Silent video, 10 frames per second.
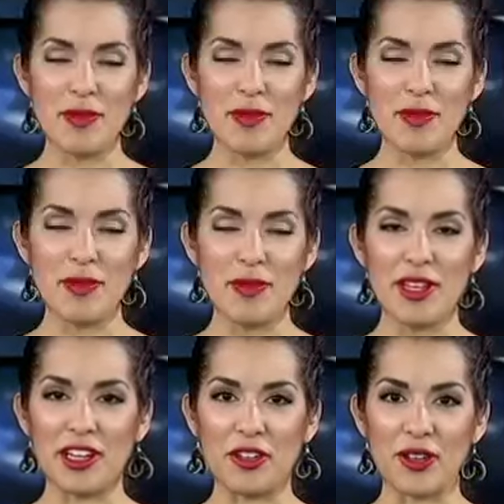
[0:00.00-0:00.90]
Back.
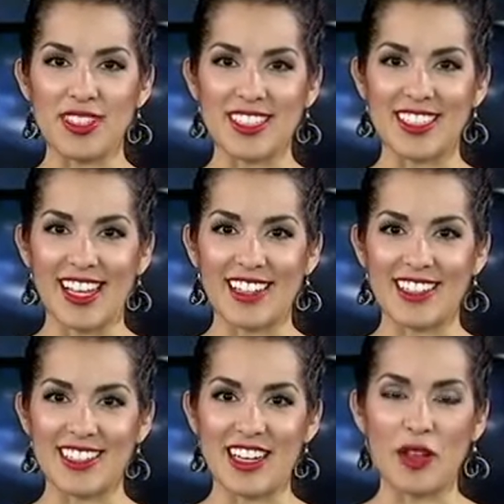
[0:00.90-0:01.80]
Comedian Chris Kattan
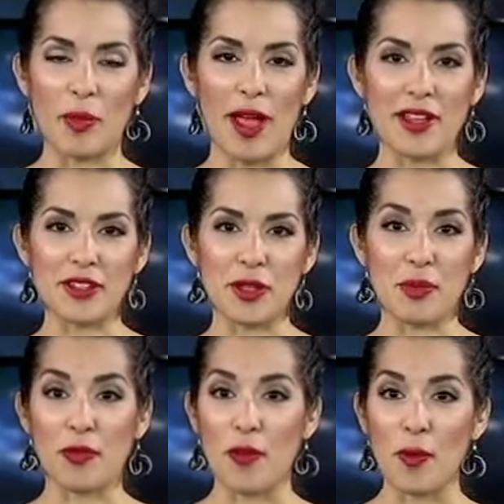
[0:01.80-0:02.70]
is in El
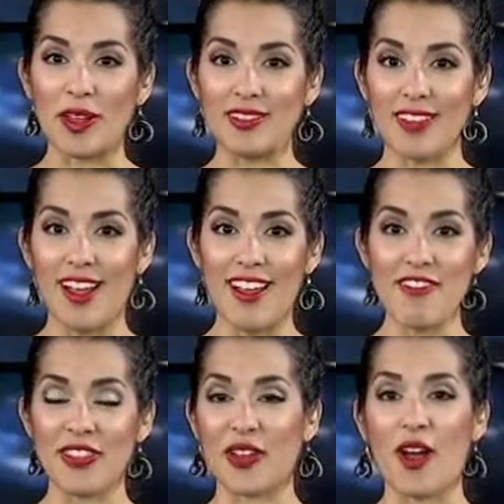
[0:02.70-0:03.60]
Paso performing
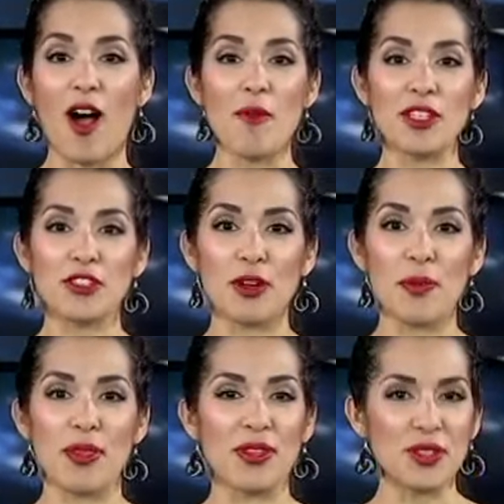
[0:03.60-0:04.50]
live at the comic
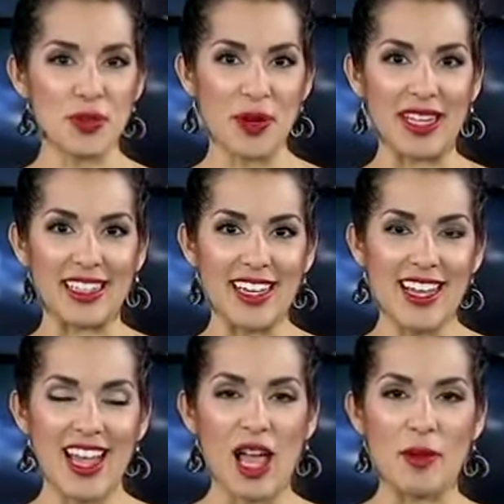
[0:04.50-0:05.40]
strip this week.
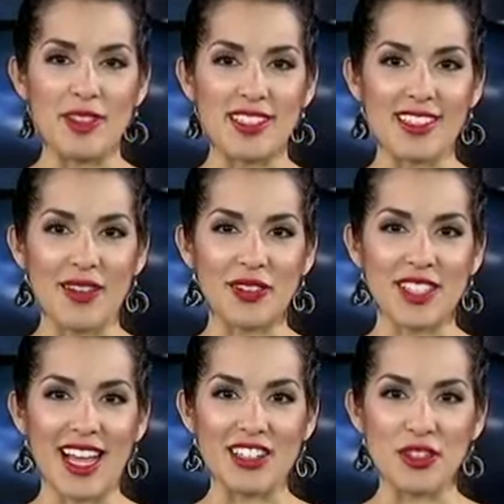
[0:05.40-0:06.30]
ABC
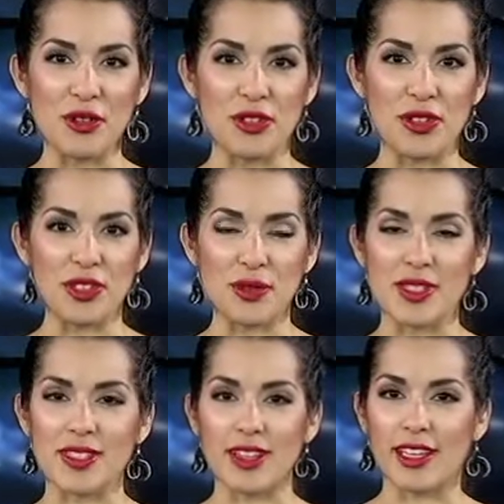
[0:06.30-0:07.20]
7's Ashlie Rodriguez
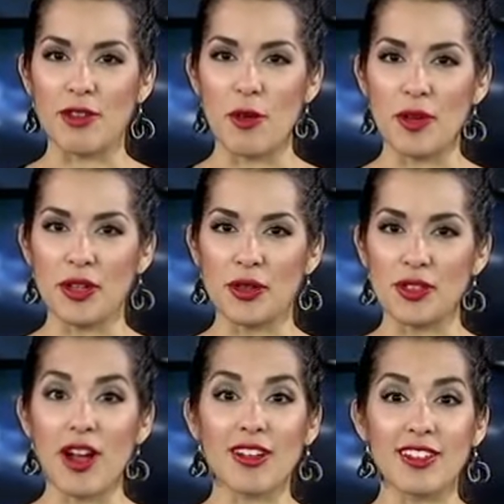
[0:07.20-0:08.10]
was the lucky woman
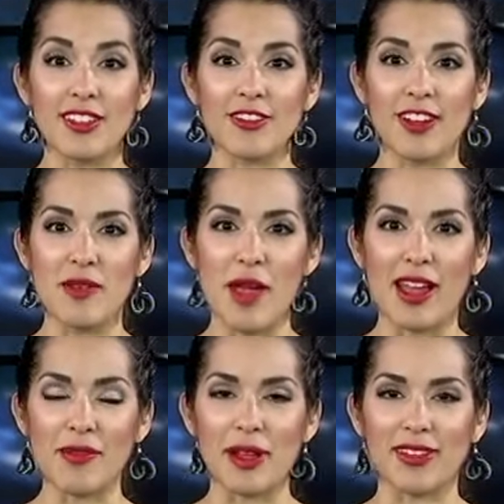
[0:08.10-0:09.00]
who talked to the funny
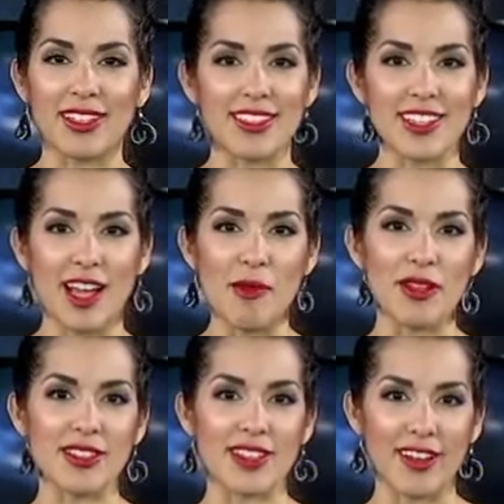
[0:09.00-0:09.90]
man about his
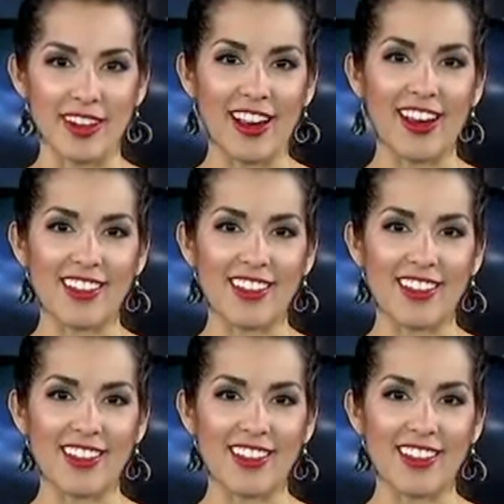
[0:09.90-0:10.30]
time on Saturday Night